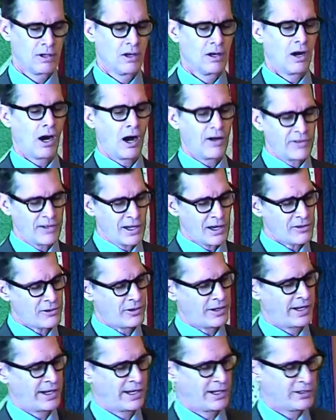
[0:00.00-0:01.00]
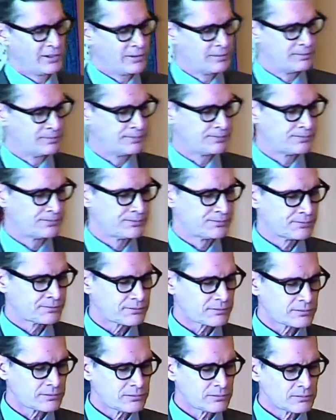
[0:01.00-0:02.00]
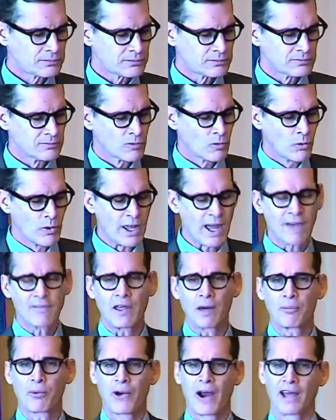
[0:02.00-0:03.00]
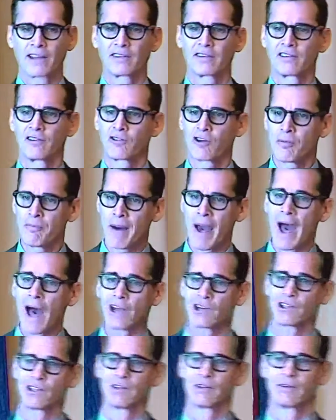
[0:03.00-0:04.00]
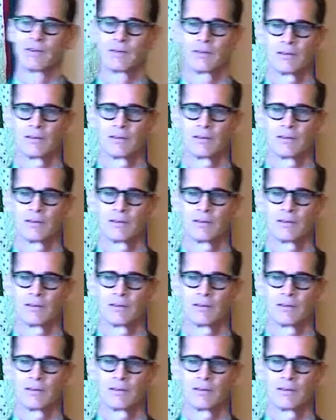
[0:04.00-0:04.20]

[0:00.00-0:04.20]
On the other hand, we have that practice of compassion